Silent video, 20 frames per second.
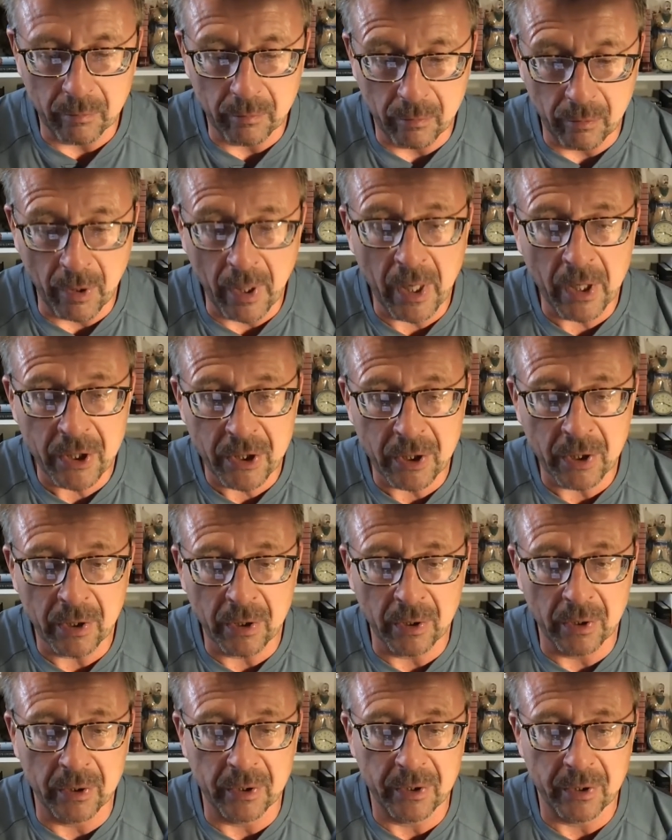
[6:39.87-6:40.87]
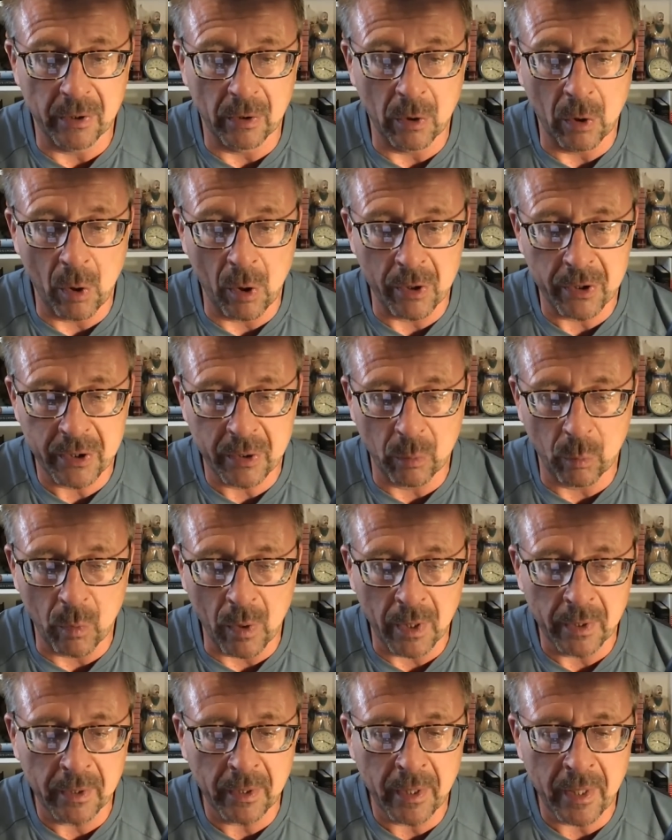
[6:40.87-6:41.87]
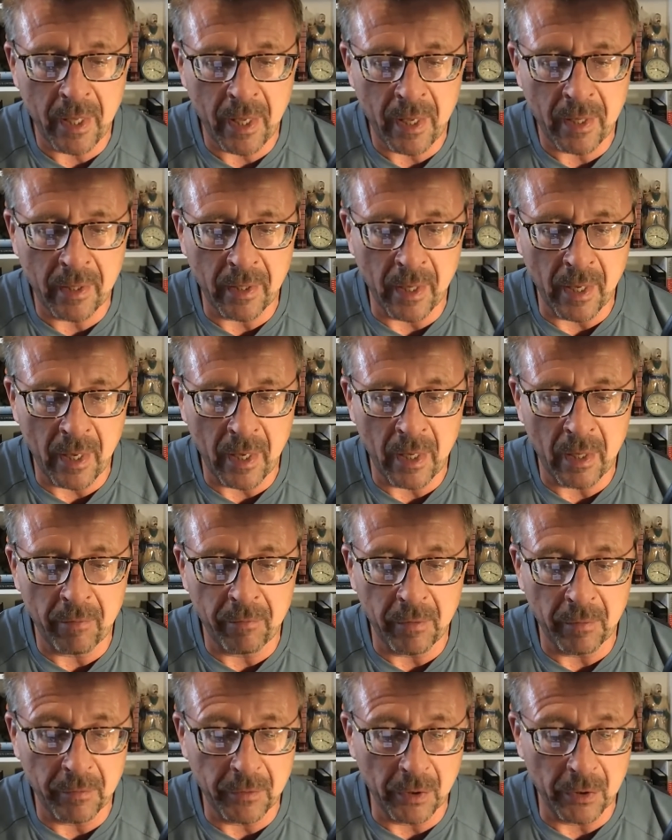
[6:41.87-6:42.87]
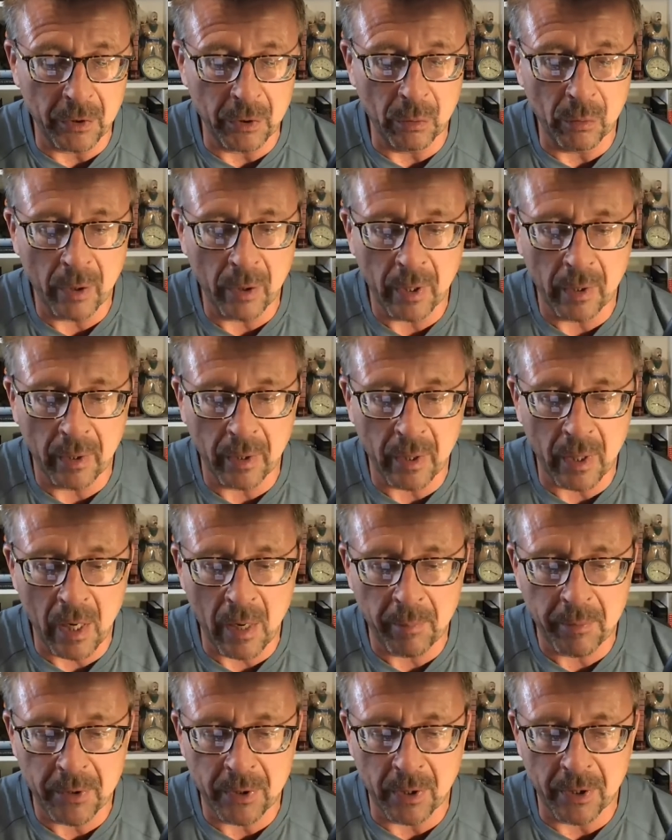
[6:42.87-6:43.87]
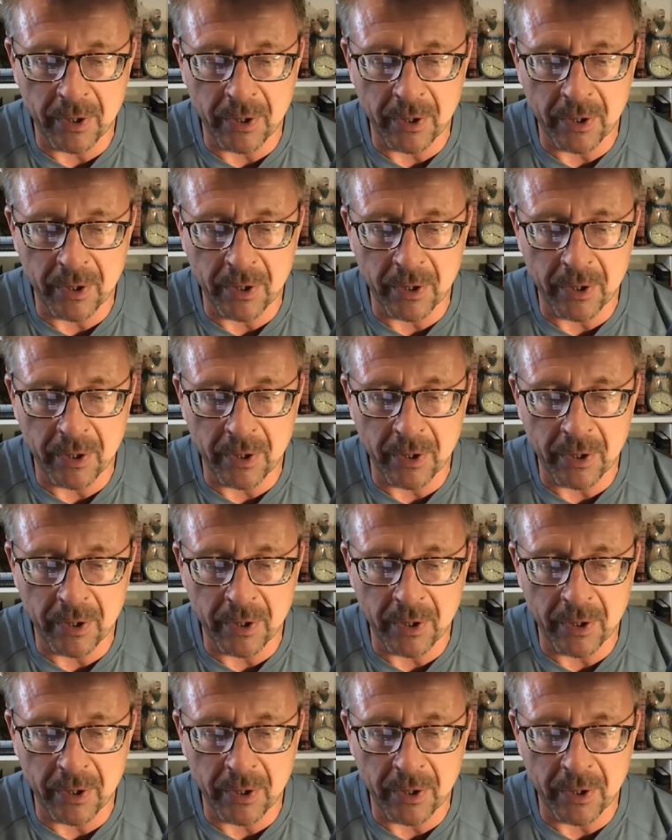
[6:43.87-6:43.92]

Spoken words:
Russians lost one Ka-52 helicopter,